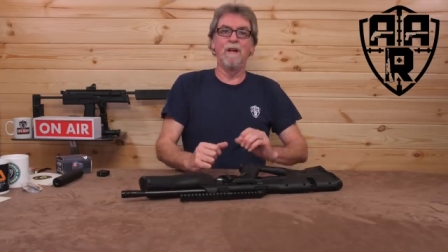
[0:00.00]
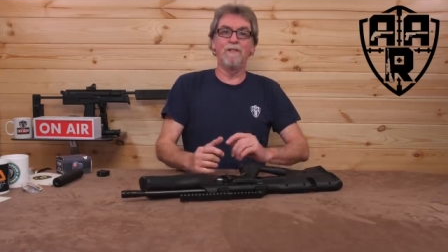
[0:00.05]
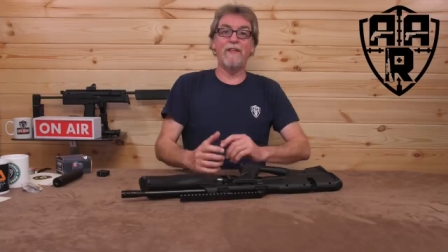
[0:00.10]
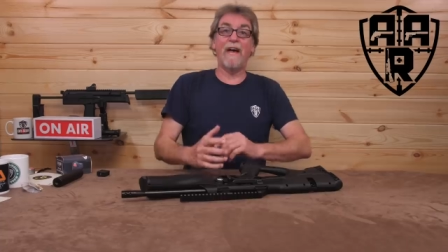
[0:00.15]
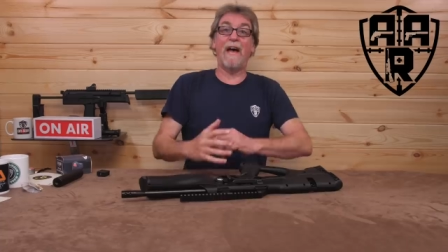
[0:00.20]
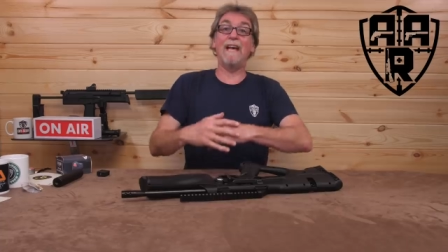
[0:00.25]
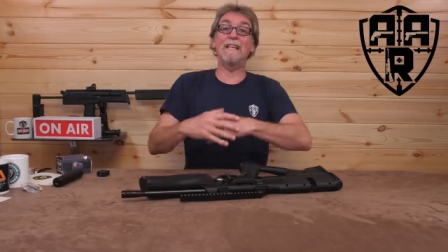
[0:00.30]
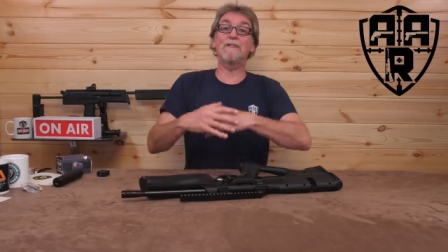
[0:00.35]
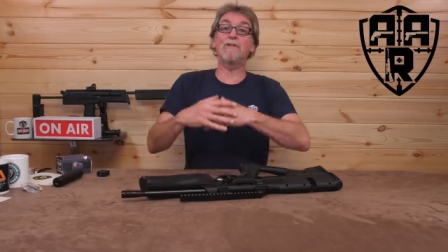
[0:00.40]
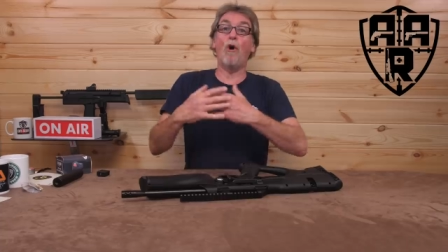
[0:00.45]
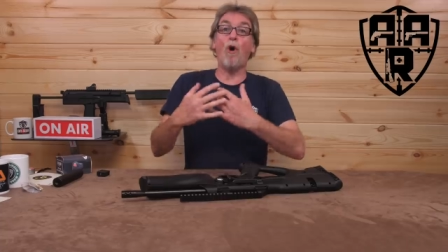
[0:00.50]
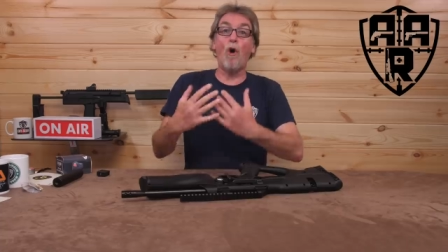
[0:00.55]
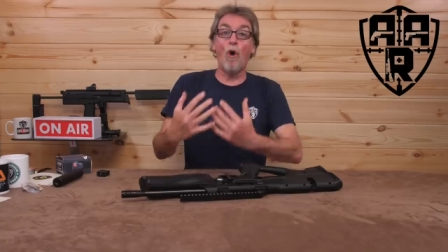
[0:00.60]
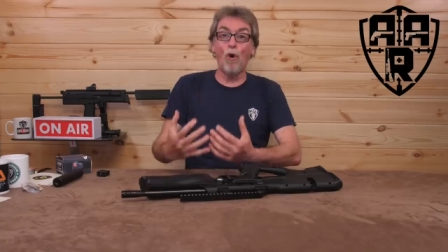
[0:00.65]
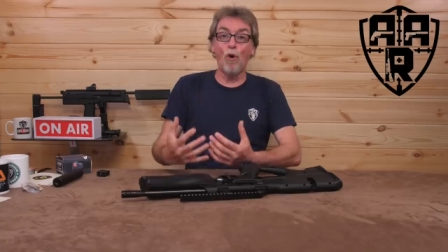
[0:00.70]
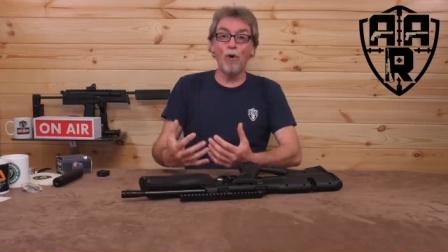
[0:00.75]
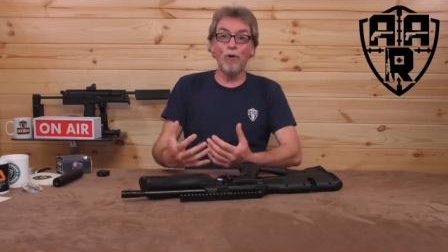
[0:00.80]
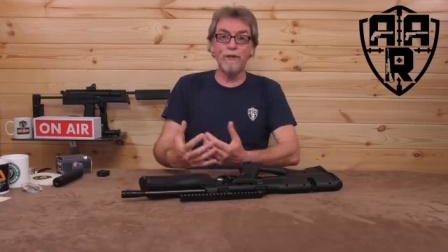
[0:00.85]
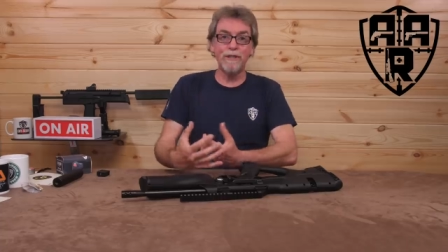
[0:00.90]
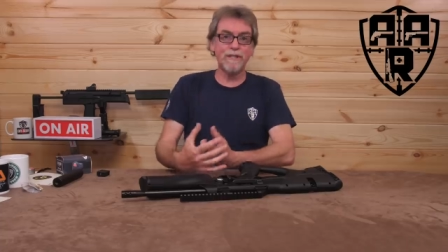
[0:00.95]
that has
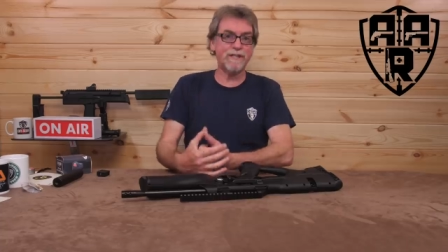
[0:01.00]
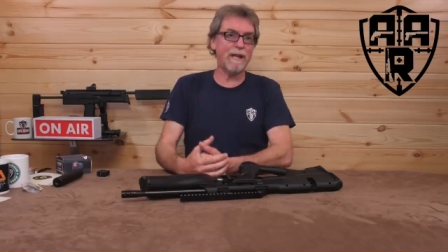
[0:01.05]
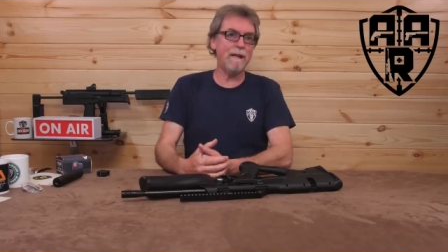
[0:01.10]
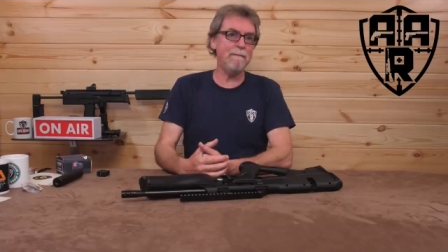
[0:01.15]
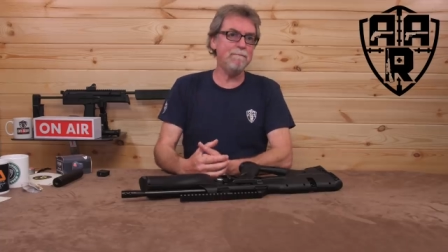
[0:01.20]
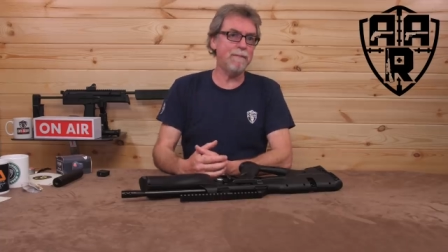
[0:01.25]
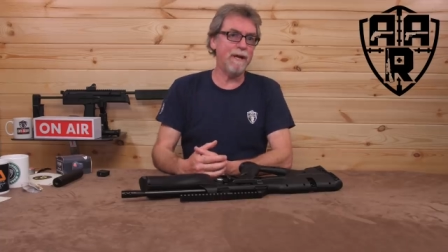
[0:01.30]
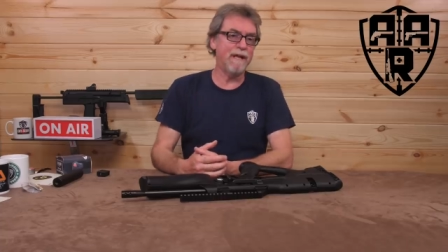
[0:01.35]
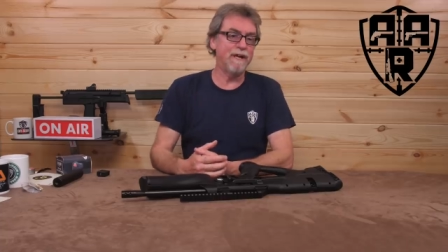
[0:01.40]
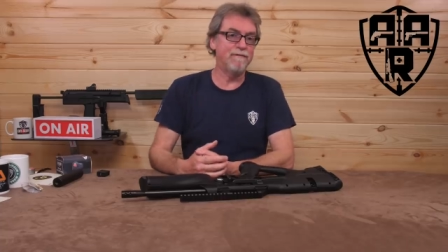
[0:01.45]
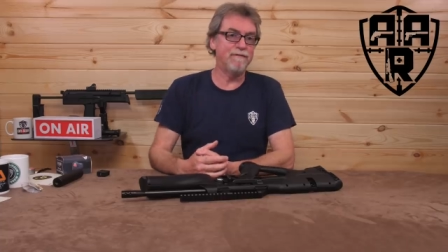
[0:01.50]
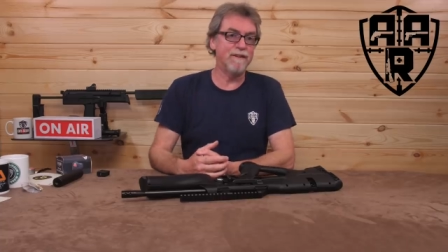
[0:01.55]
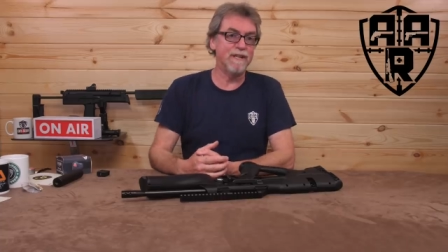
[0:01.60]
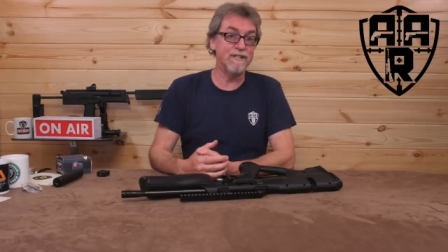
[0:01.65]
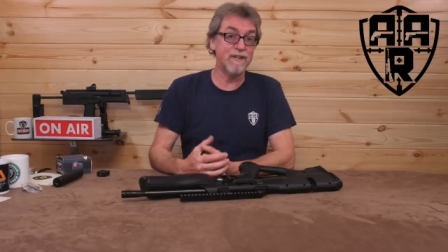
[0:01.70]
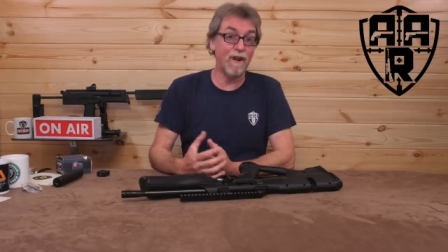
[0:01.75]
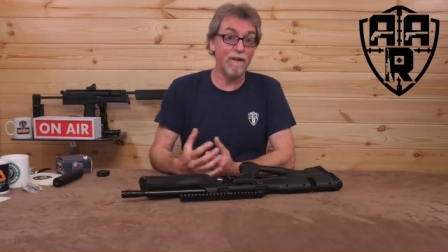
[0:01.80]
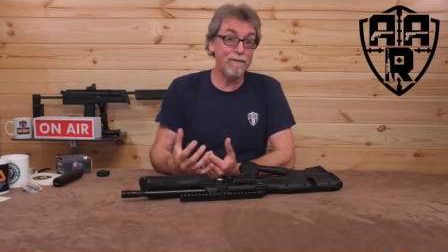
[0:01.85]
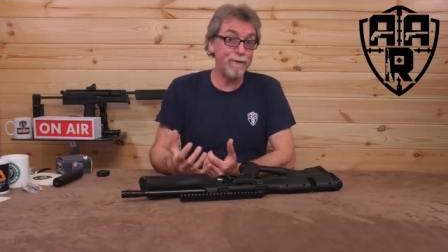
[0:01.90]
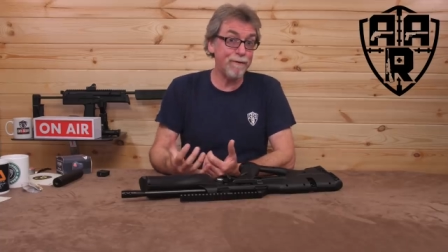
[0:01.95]
all the same
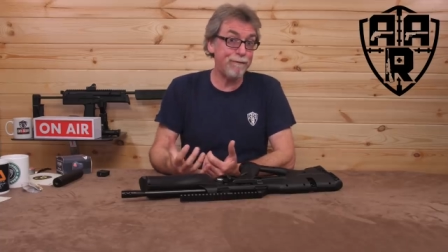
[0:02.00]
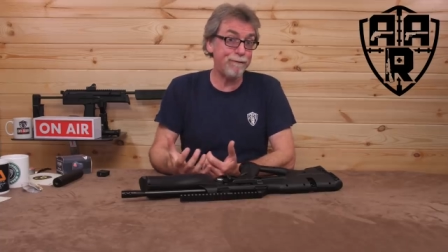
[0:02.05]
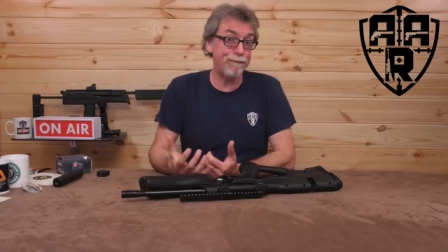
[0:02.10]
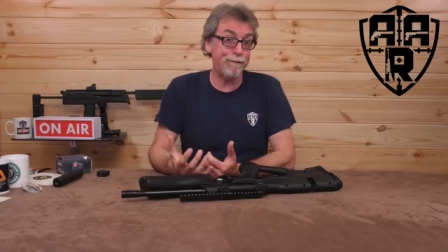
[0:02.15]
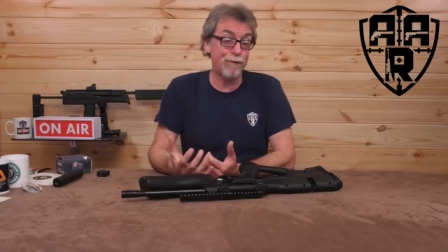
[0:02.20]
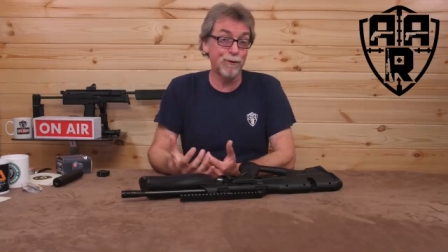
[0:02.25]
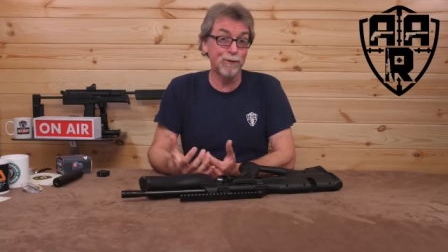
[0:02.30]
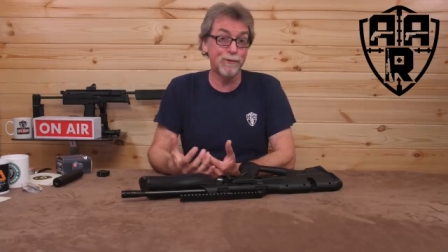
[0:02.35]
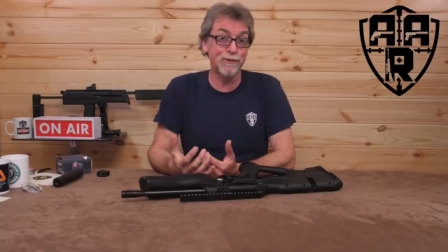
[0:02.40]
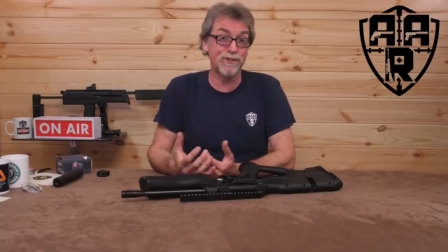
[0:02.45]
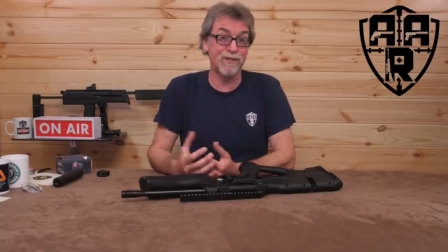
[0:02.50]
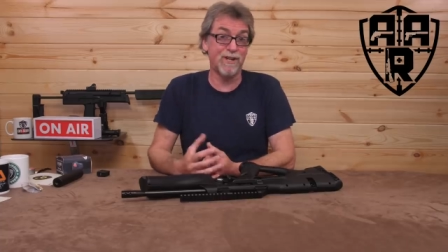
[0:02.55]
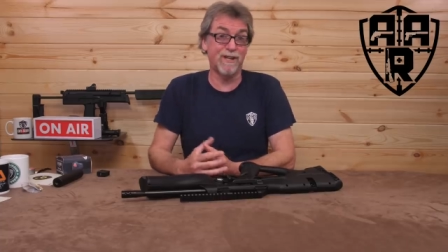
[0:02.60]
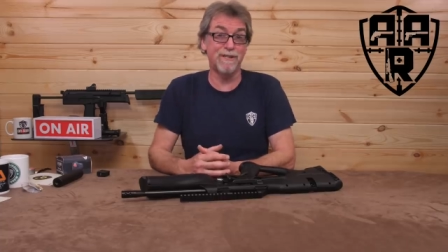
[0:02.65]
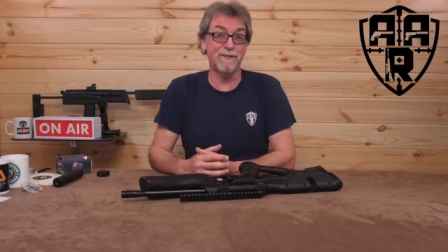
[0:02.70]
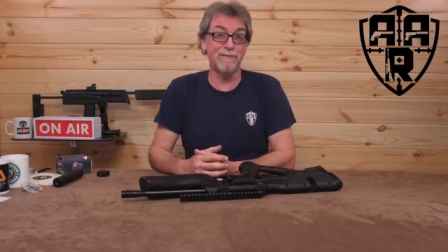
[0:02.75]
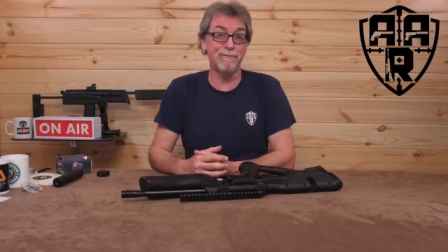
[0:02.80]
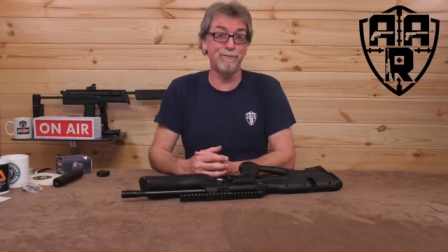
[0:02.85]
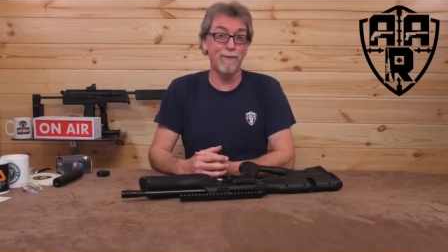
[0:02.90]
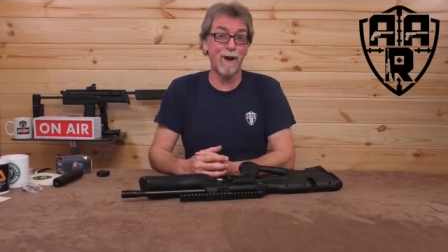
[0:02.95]
benefits of a
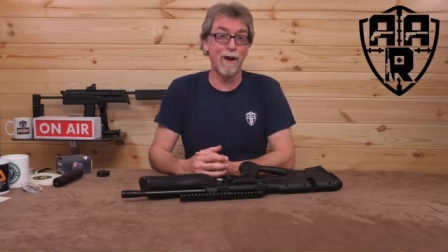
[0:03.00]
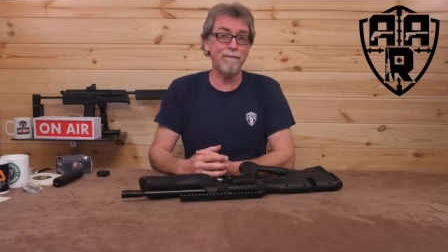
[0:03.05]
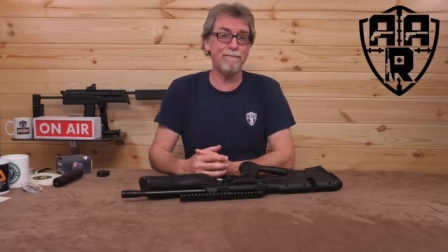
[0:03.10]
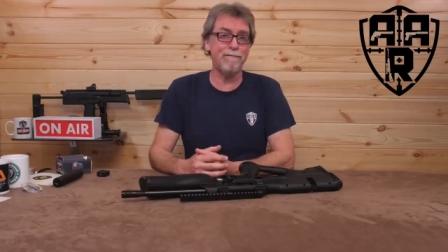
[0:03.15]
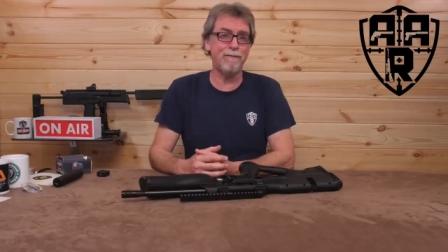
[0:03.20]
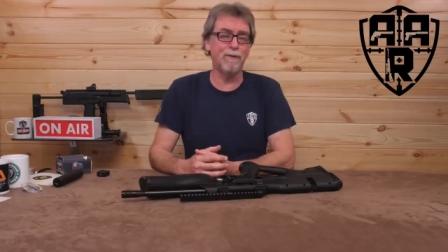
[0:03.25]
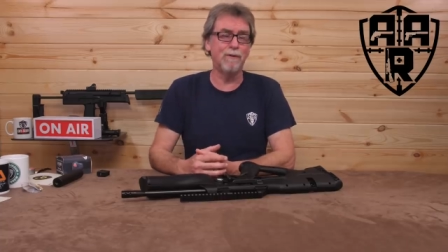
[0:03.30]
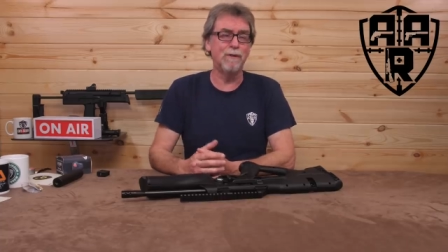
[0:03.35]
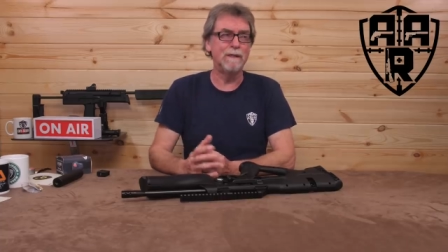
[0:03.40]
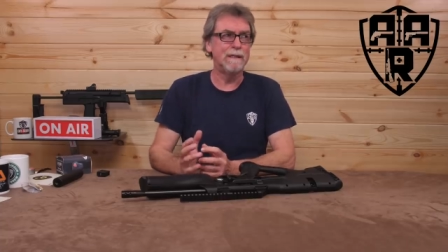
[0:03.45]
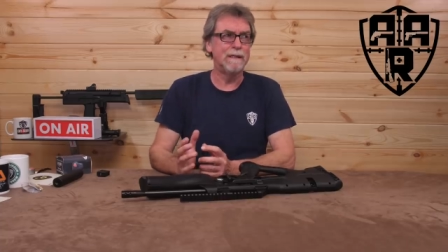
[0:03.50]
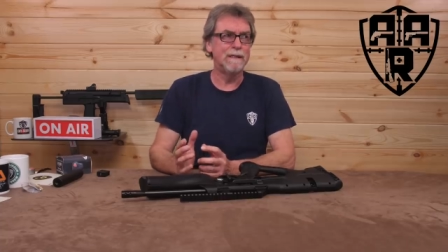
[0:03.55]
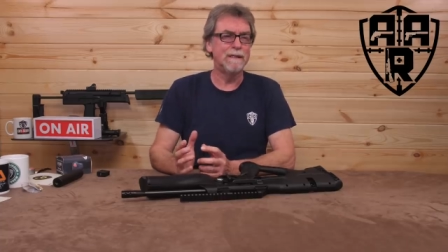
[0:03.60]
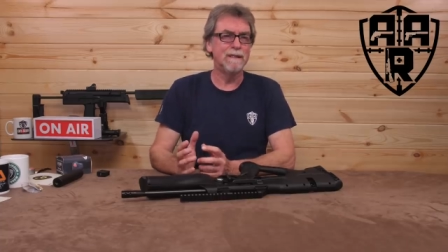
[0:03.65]
full-size rifle,